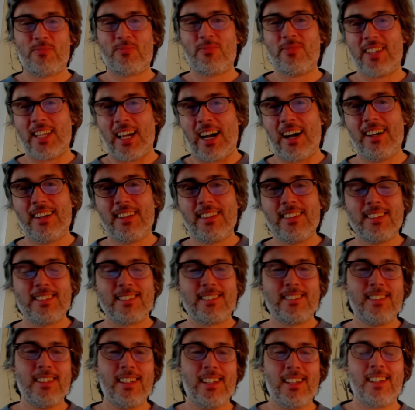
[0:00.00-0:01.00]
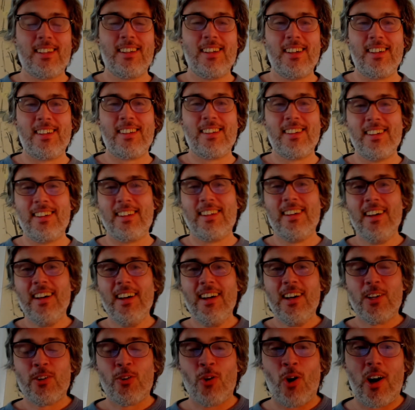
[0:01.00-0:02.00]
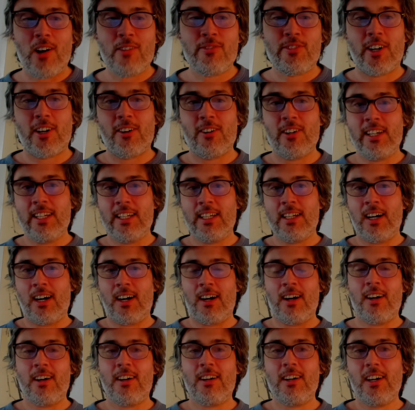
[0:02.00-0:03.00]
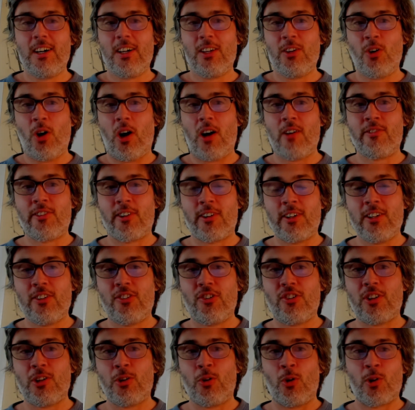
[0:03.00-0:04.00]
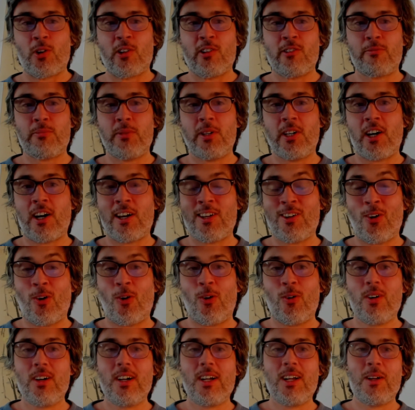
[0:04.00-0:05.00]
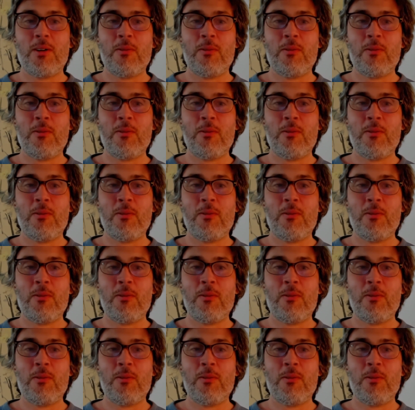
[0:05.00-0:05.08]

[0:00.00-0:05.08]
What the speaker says: Yeah. Not very Qigong of me, I know.